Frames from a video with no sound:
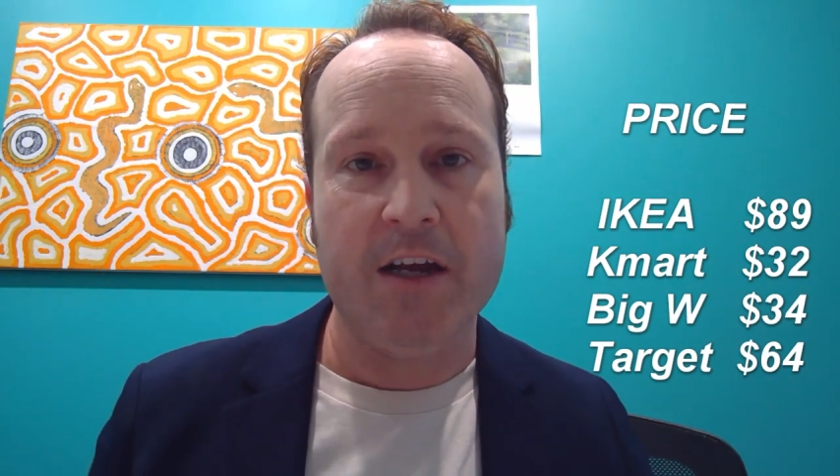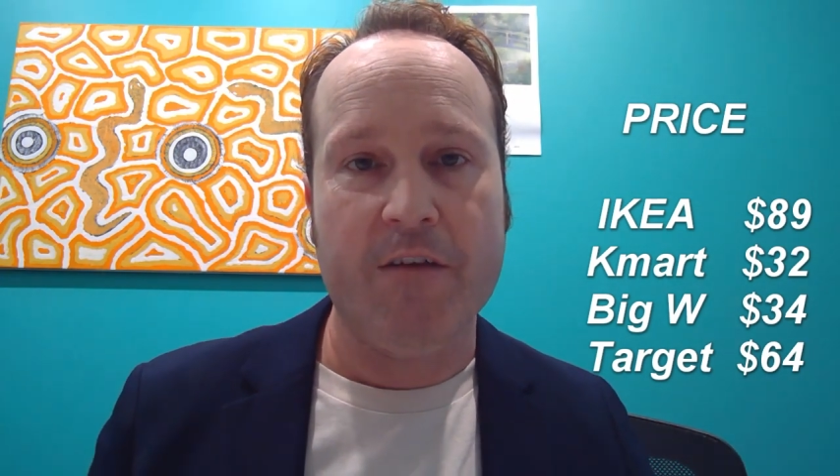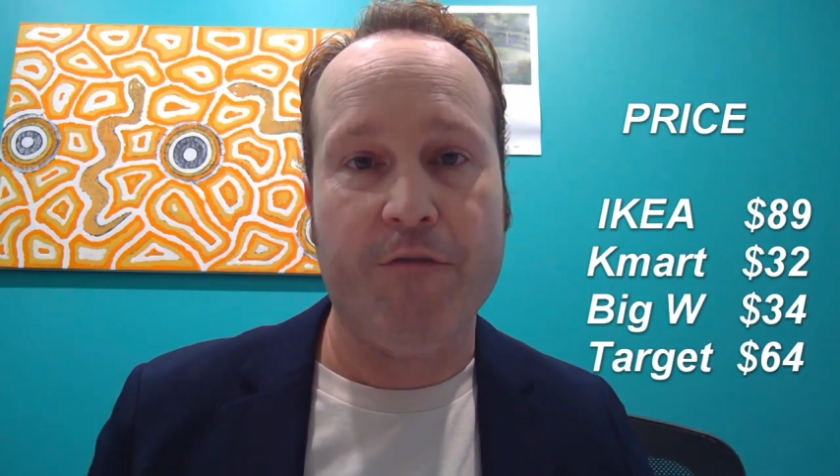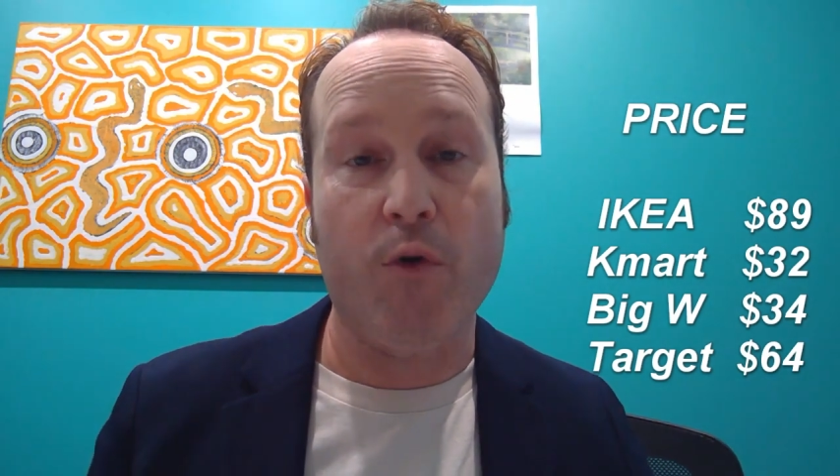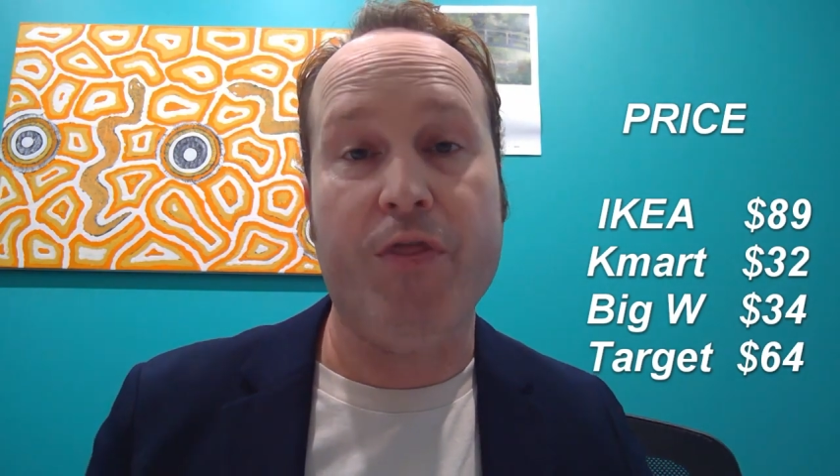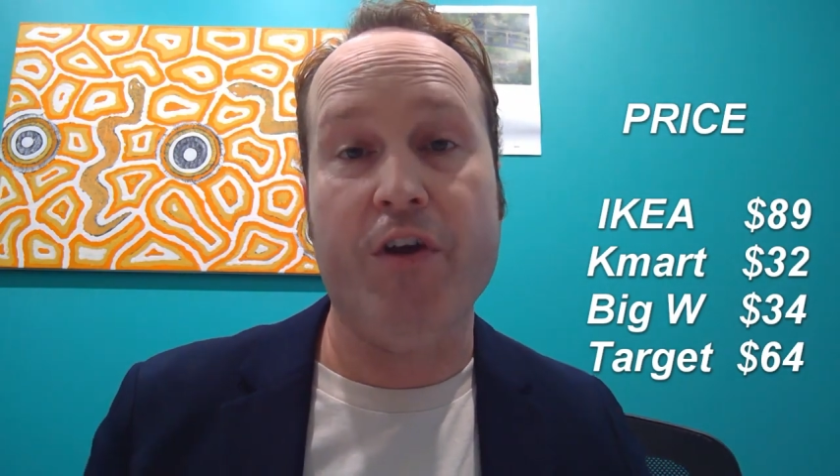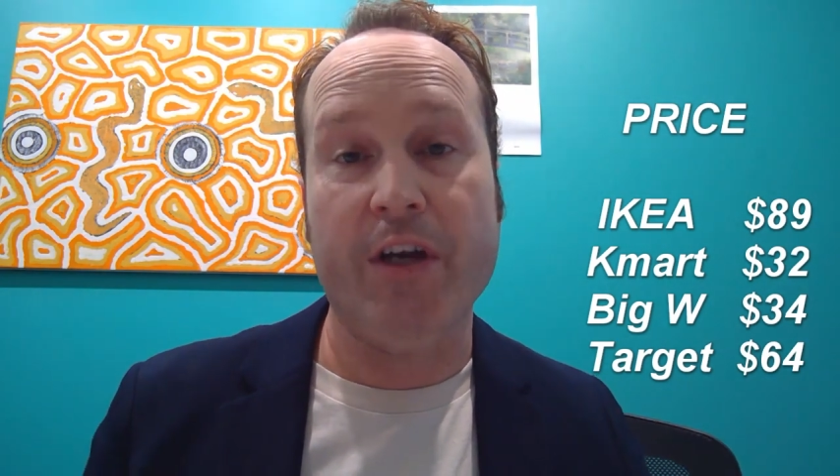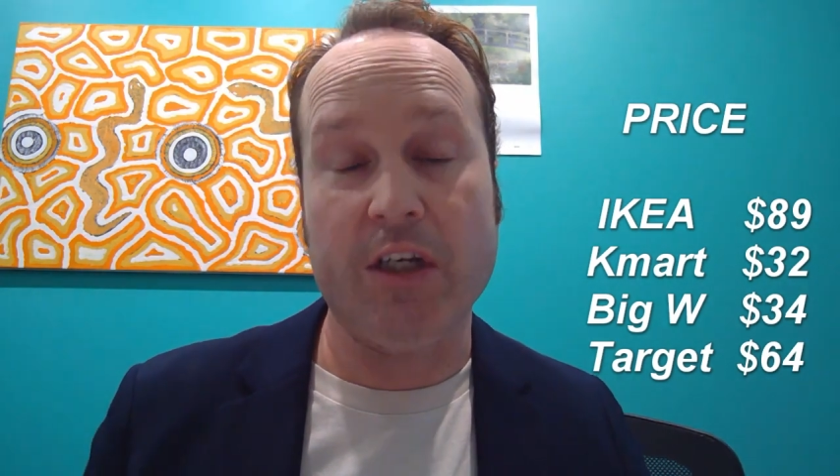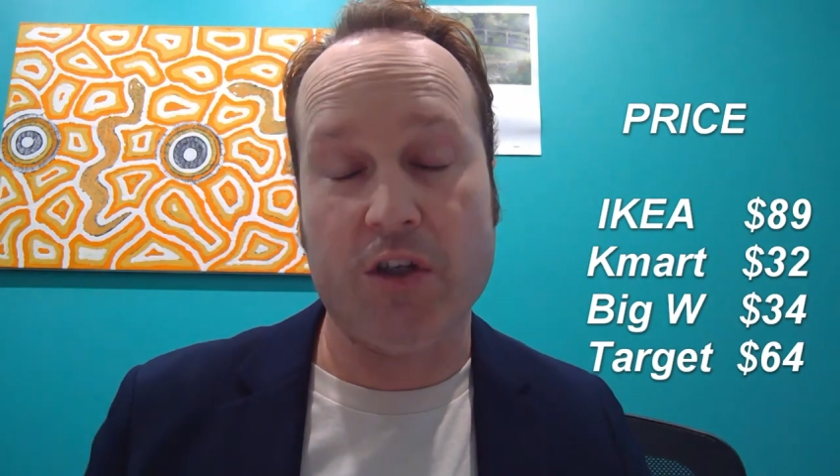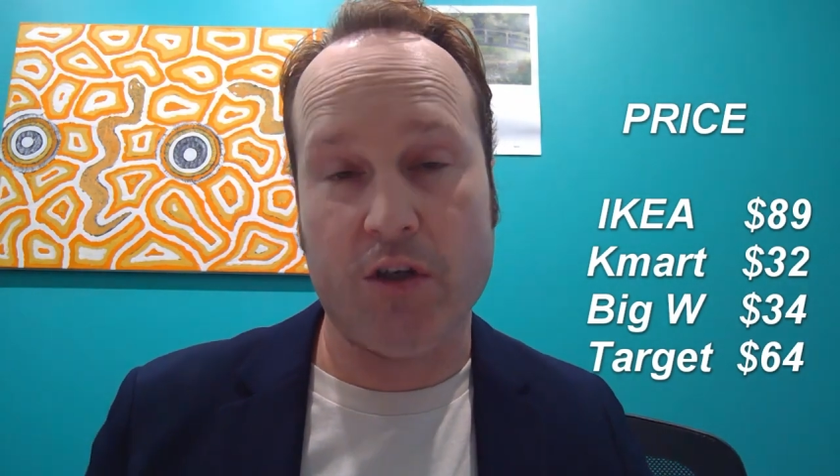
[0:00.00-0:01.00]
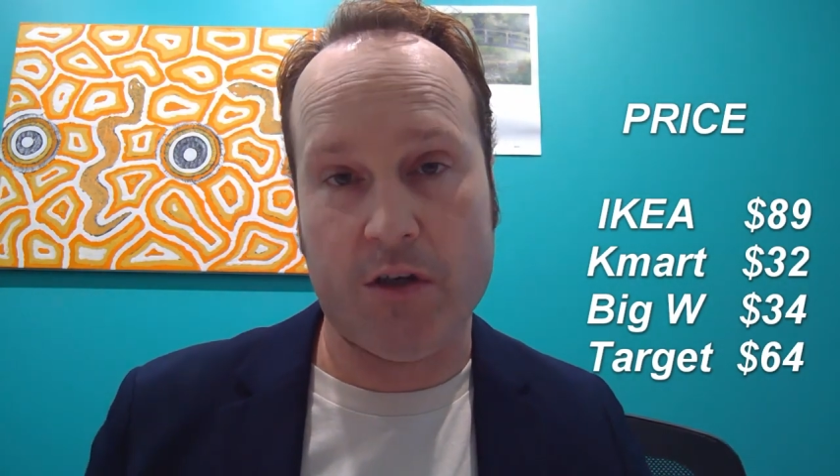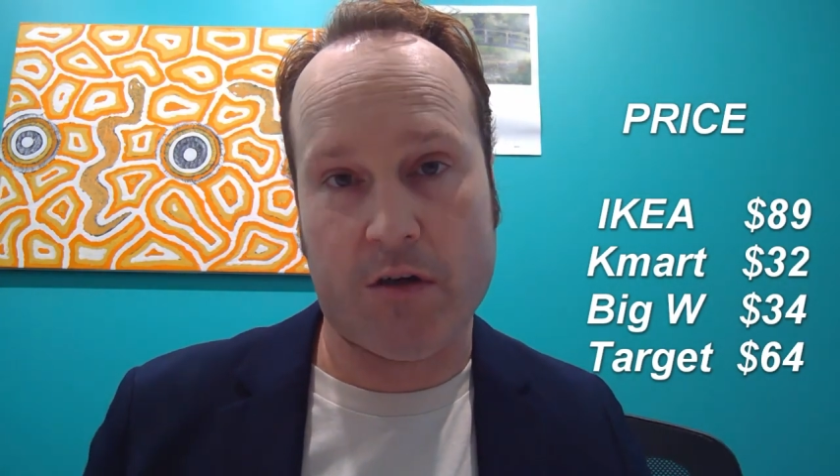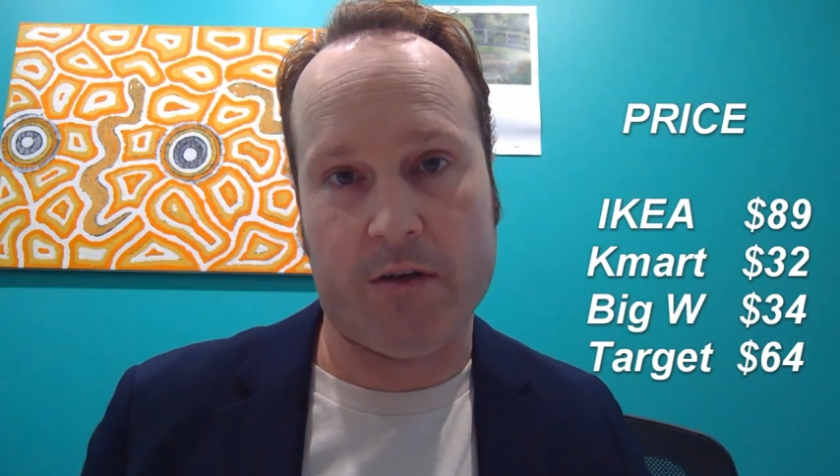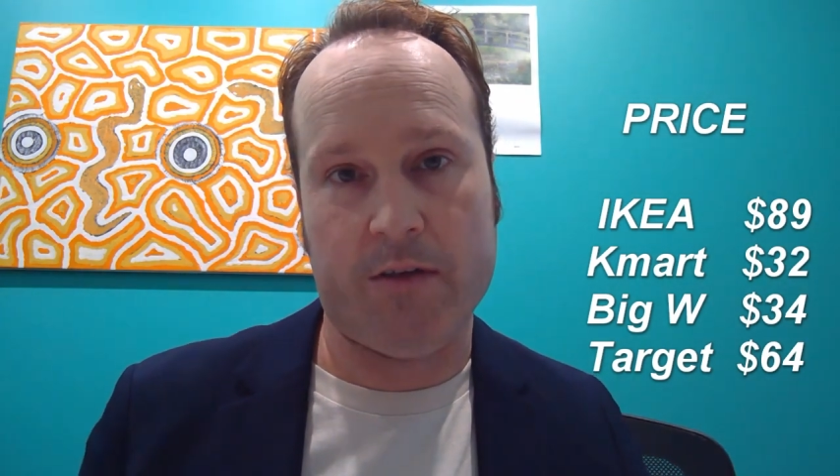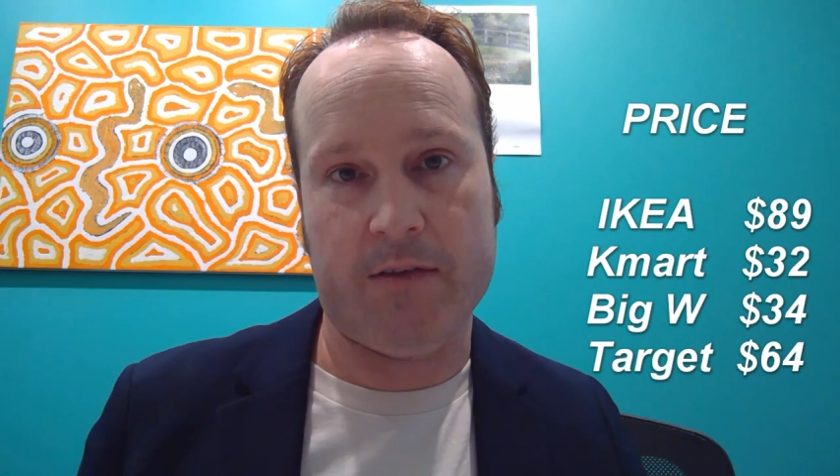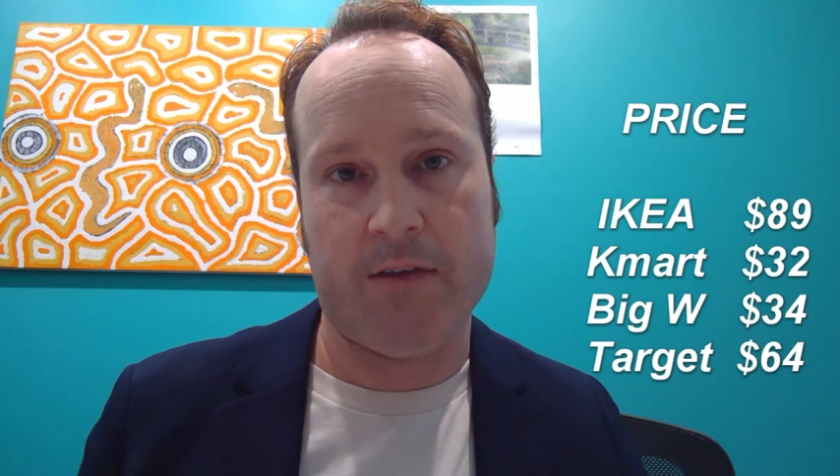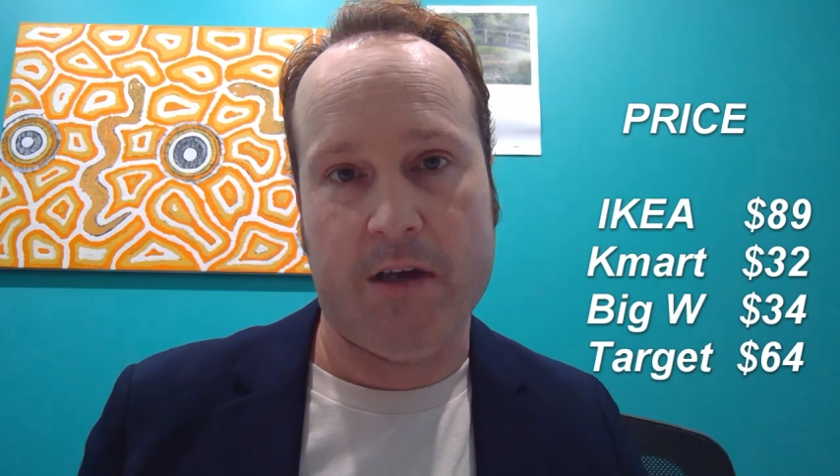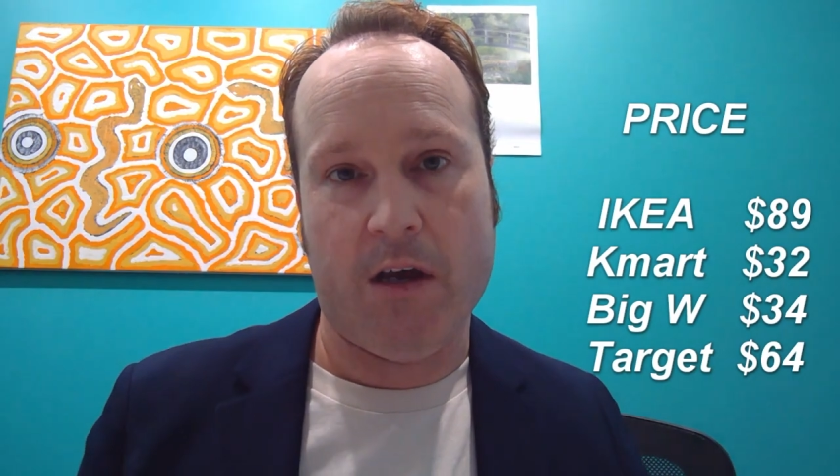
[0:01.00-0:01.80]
for $32.